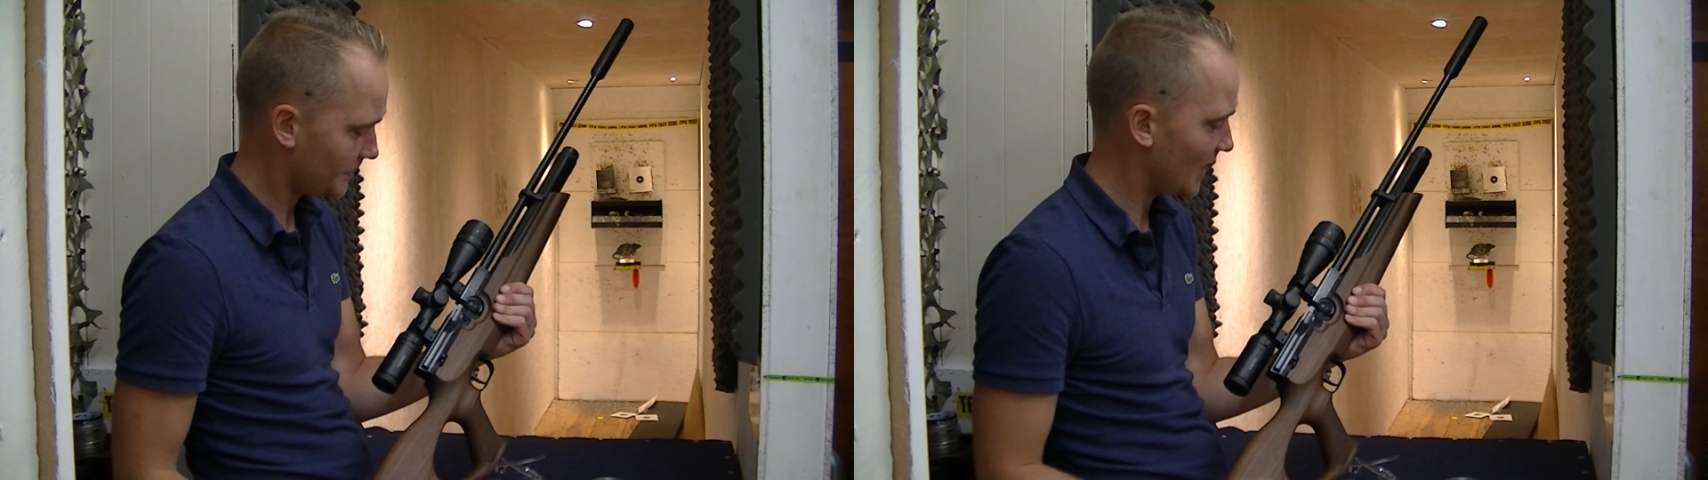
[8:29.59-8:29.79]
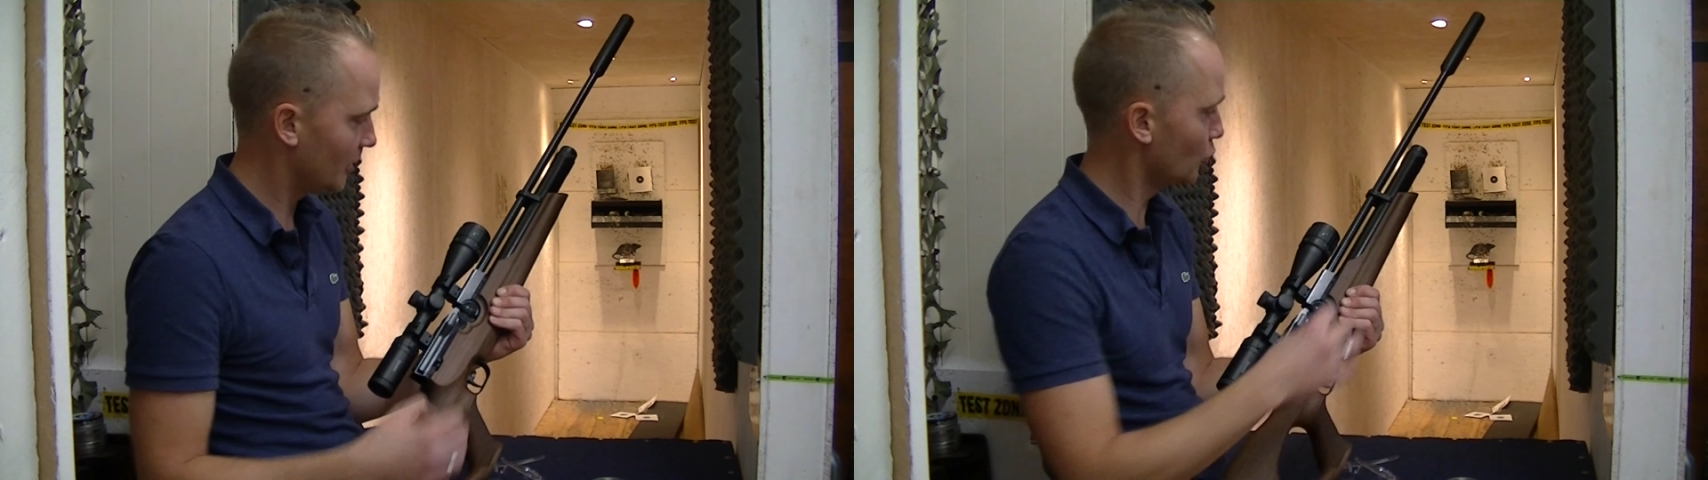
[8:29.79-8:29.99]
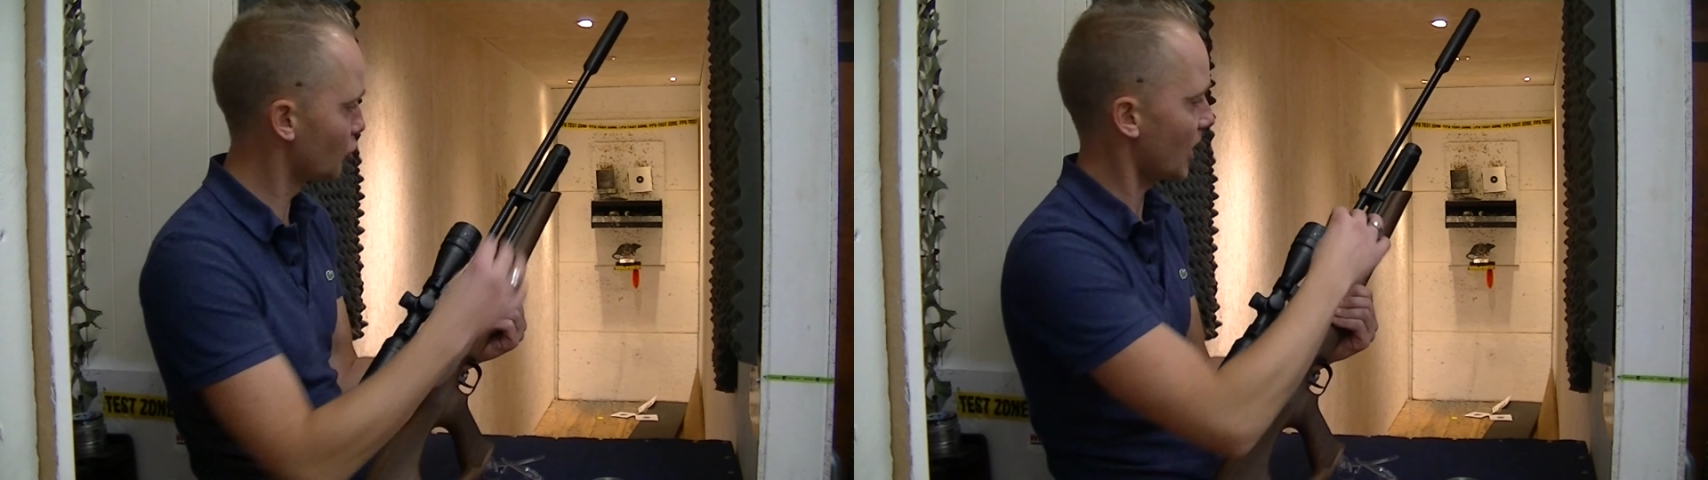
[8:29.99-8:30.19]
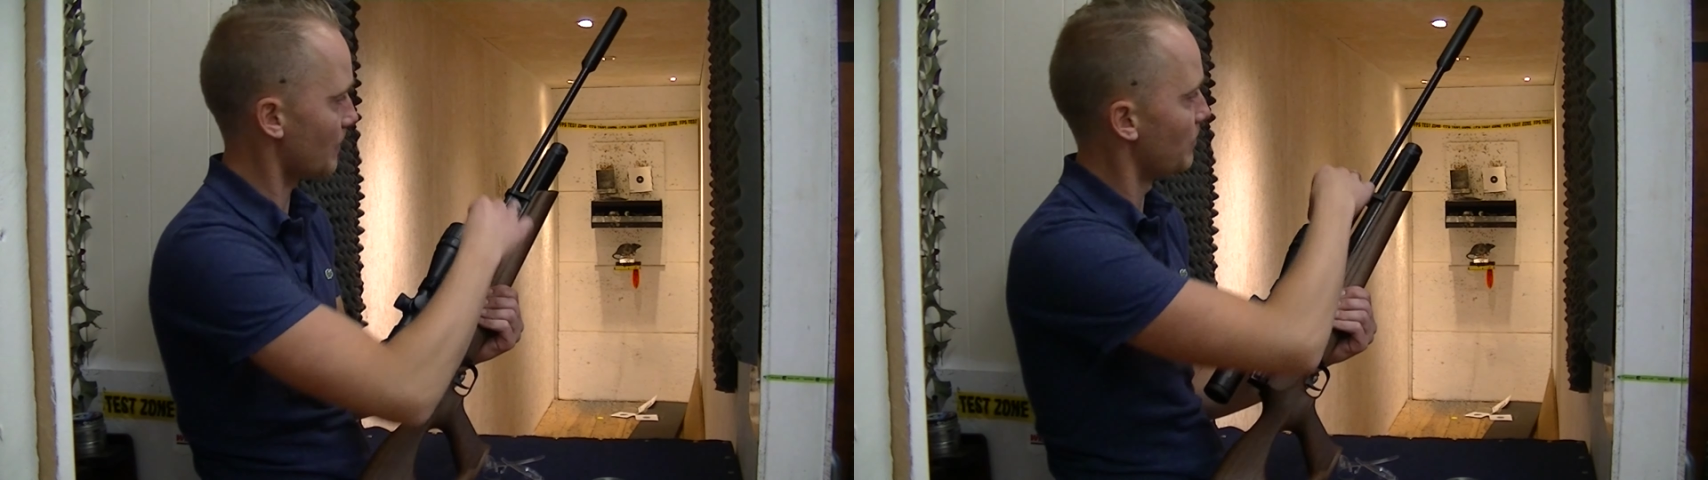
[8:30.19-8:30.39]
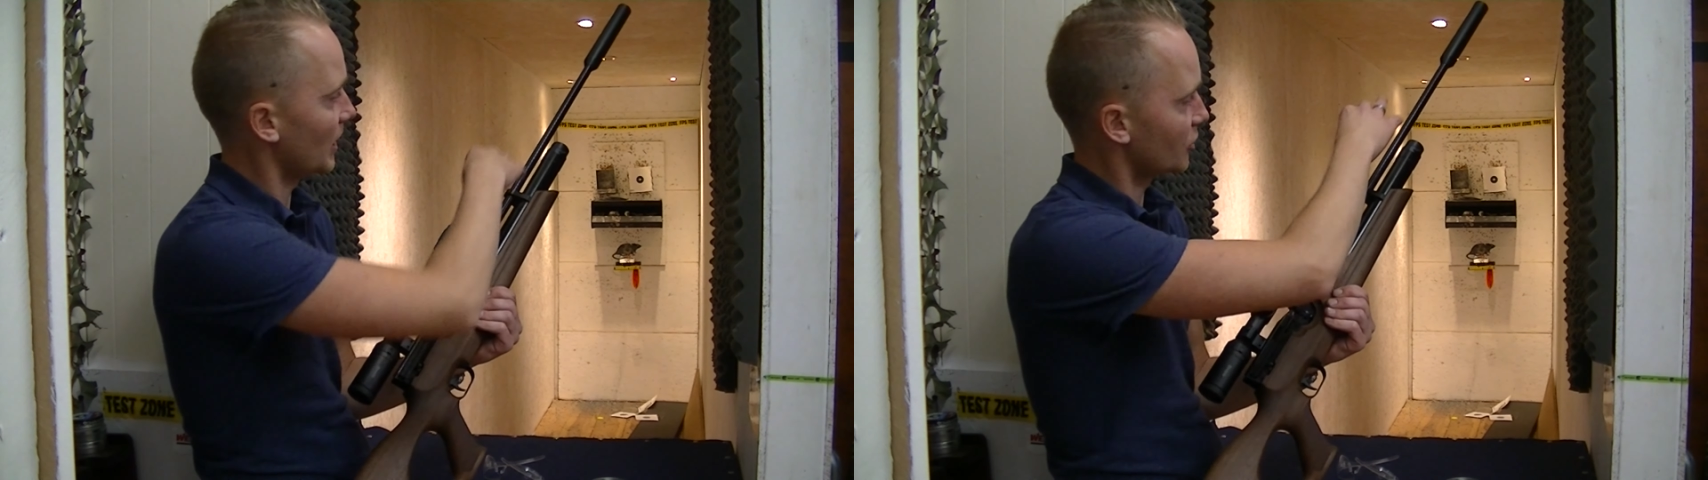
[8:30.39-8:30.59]
and use like
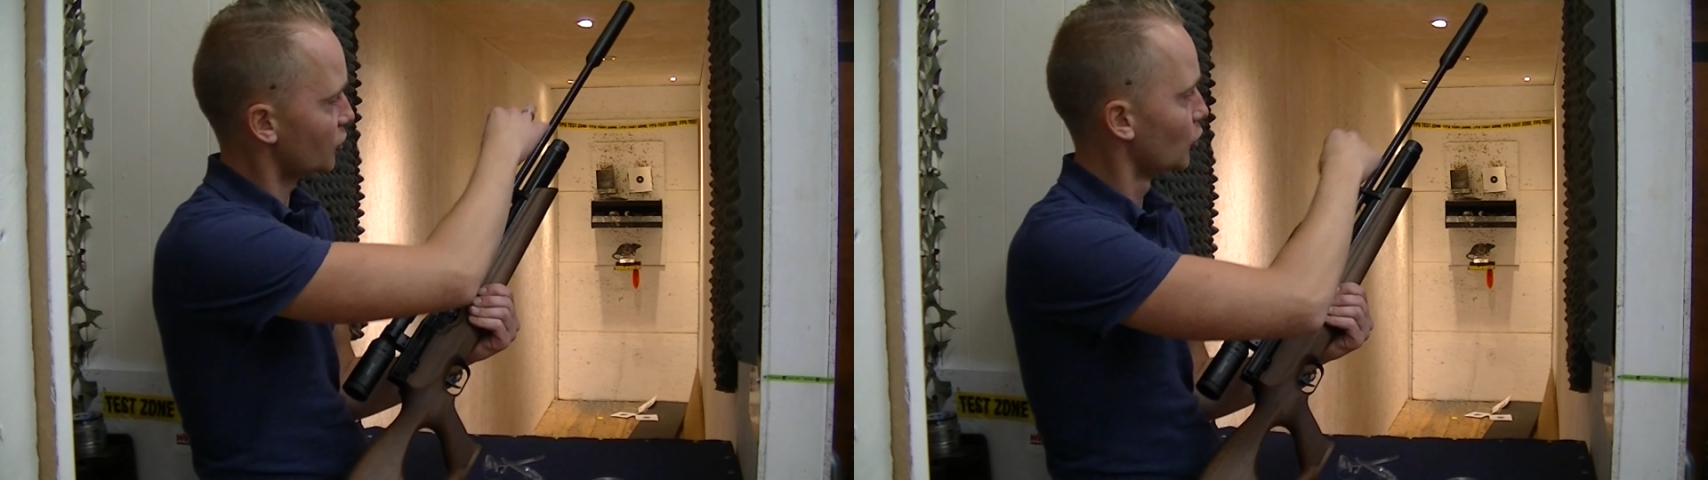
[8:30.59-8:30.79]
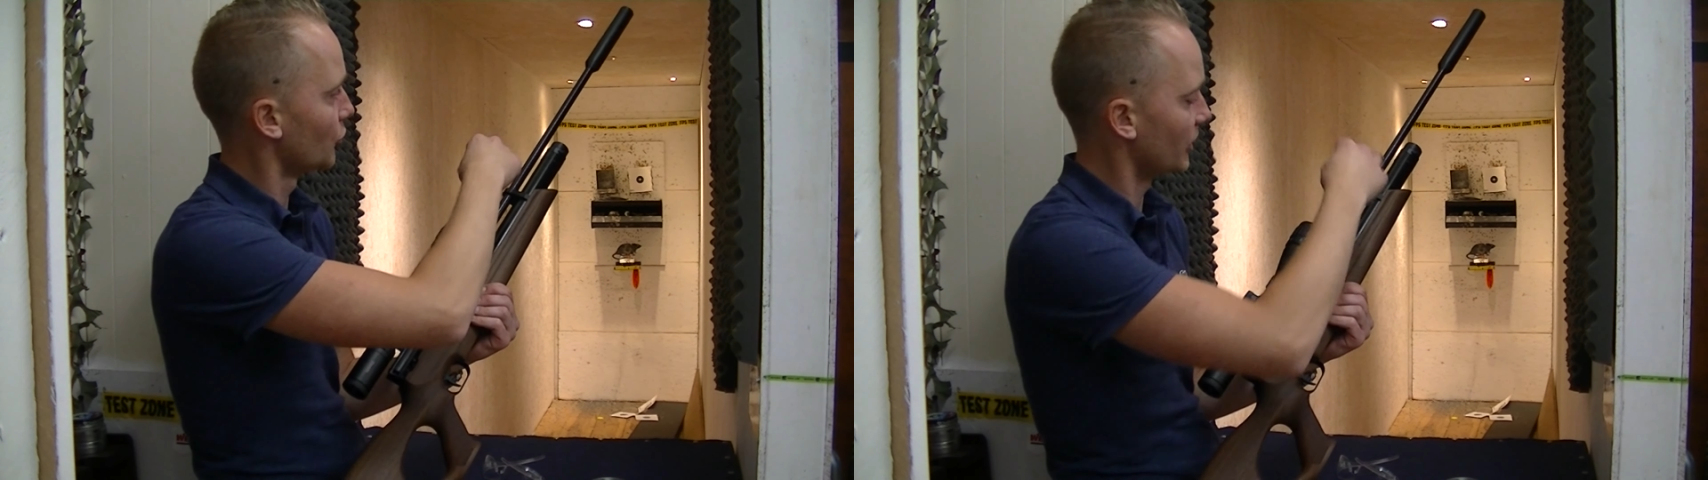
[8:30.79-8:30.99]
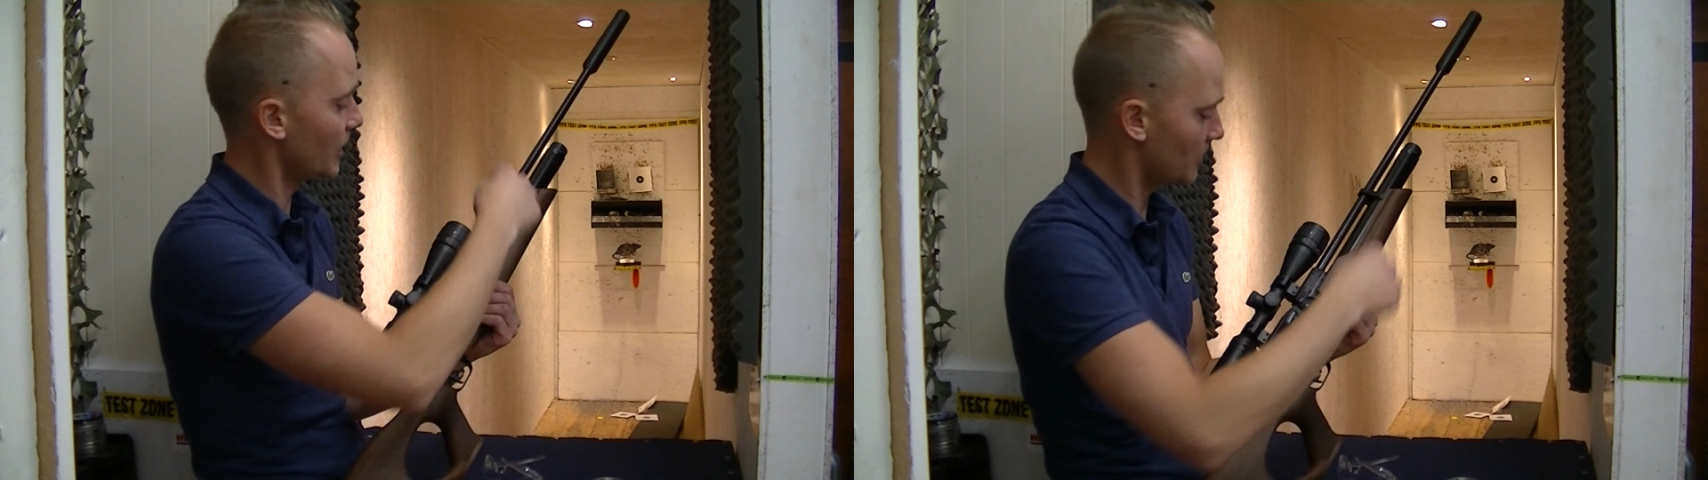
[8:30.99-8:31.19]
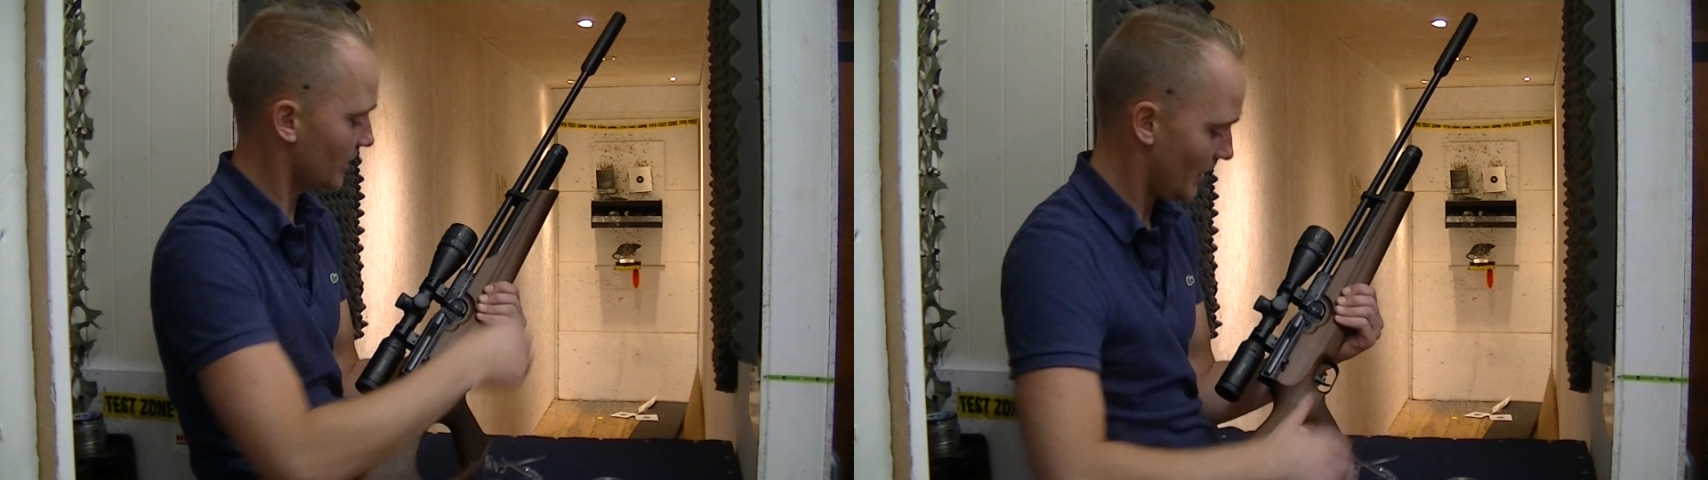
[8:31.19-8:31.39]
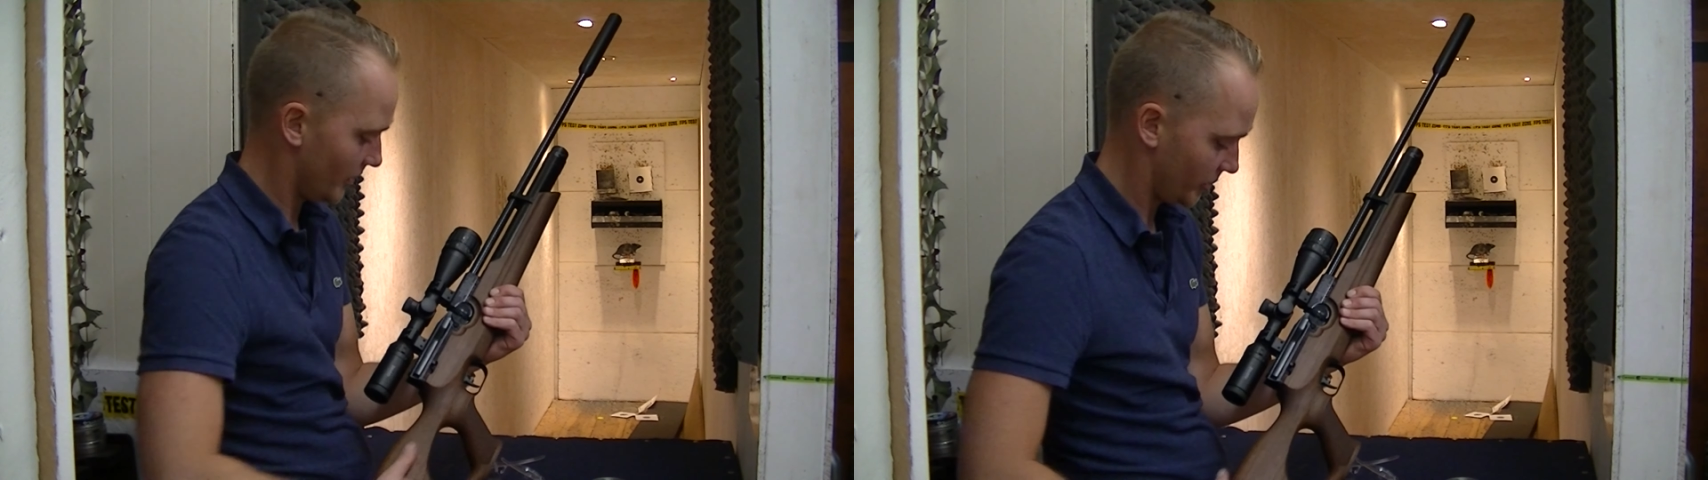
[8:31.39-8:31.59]
ballistol to keep it
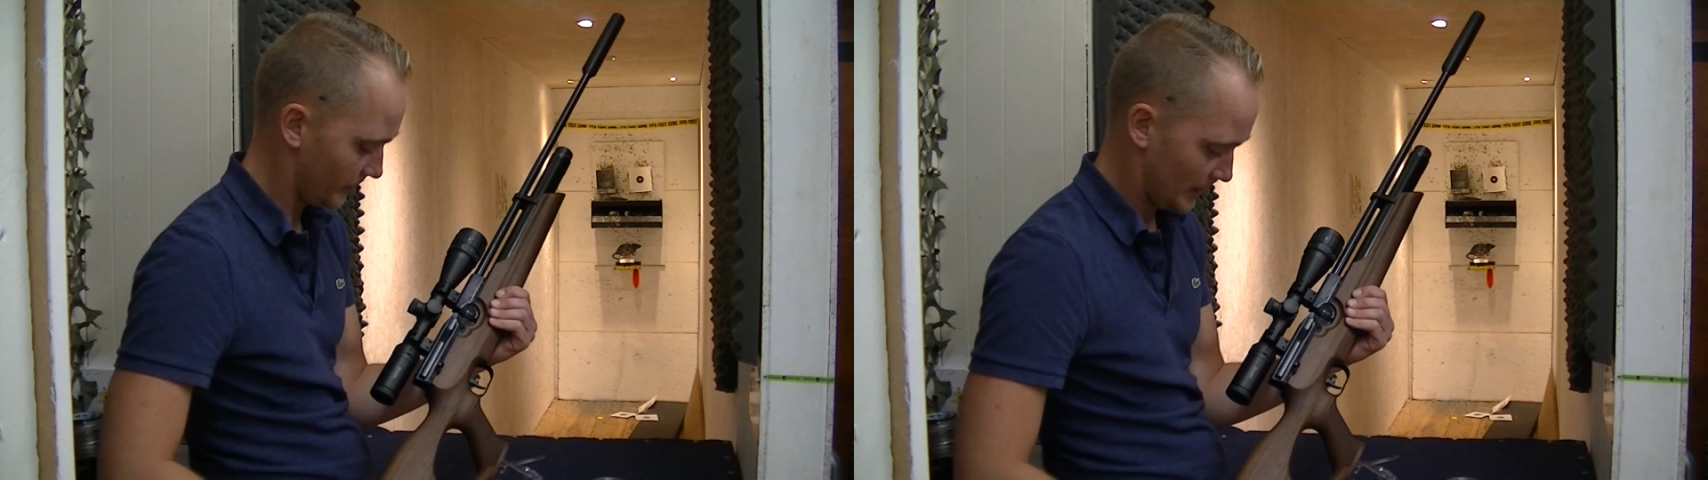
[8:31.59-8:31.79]
nice.